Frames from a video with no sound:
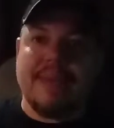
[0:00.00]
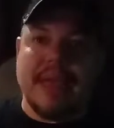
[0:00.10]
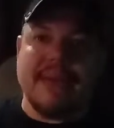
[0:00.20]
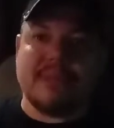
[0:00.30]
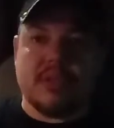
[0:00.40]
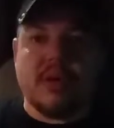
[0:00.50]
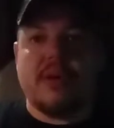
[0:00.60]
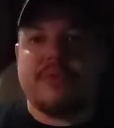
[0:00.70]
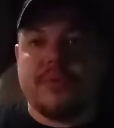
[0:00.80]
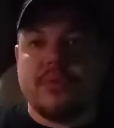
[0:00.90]
They have
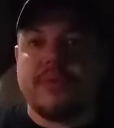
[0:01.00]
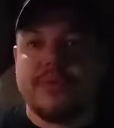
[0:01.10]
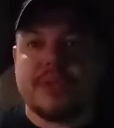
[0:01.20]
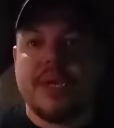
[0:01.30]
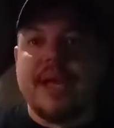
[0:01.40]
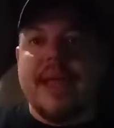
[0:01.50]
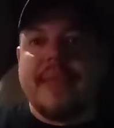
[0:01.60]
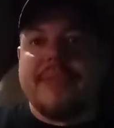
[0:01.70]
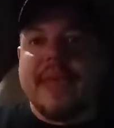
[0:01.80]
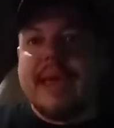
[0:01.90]
certain rules
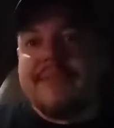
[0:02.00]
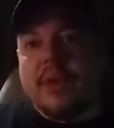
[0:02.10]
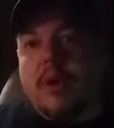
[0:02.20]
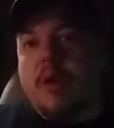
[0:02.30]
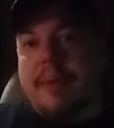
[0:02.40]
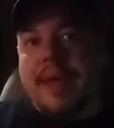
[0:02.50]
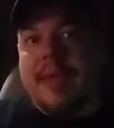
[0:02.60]
that they have to go by.